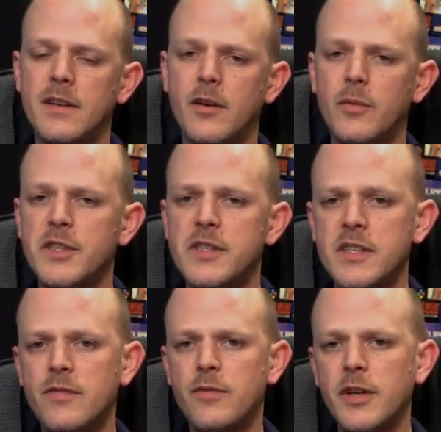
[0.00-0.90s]
Commodore
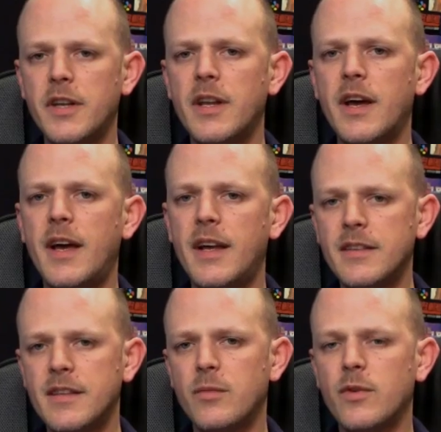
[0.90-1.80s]
64 that I
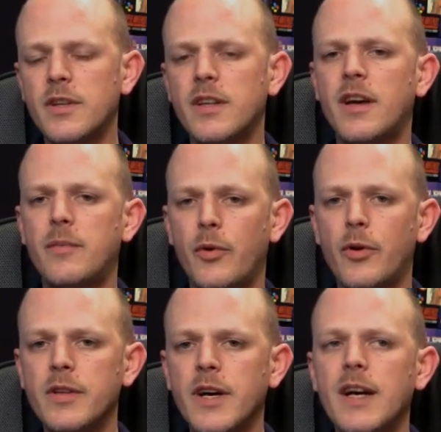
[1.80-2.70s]
had, the one that I
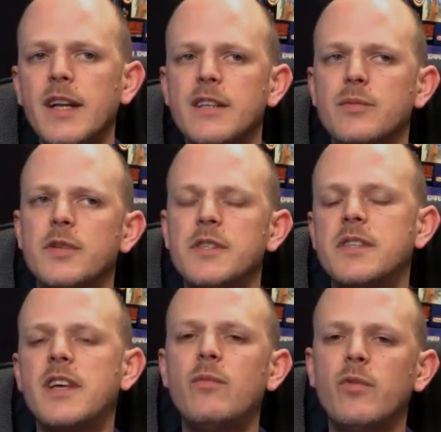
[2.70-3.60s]
bought, this was the
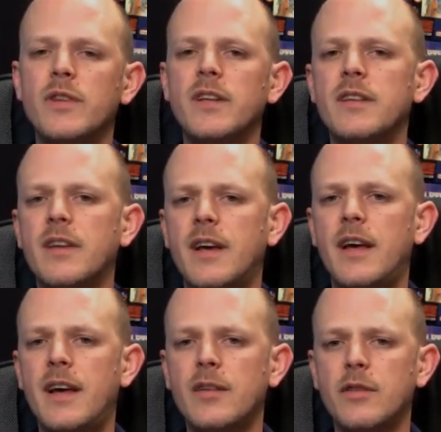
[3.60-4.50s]
same one that I
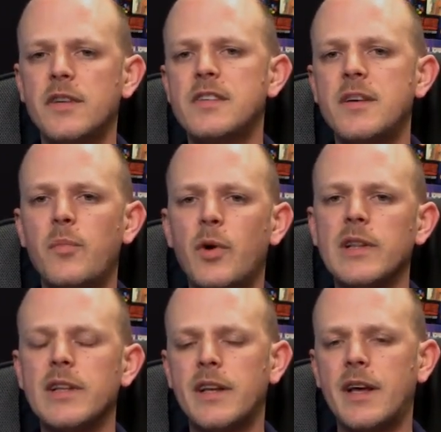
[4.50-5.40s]
had, or the same
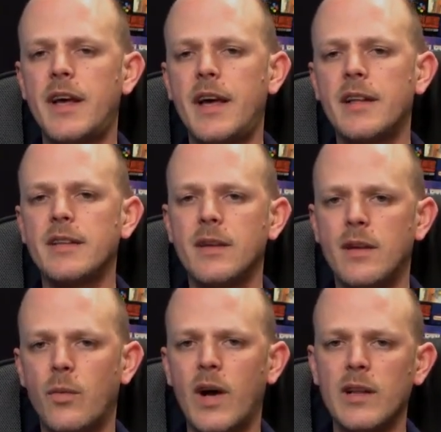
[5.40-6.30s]
model that I had
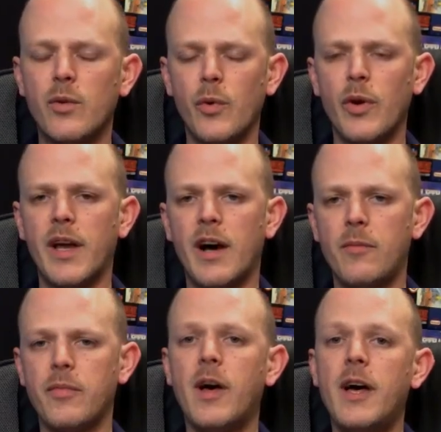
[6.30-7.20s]
while growing up.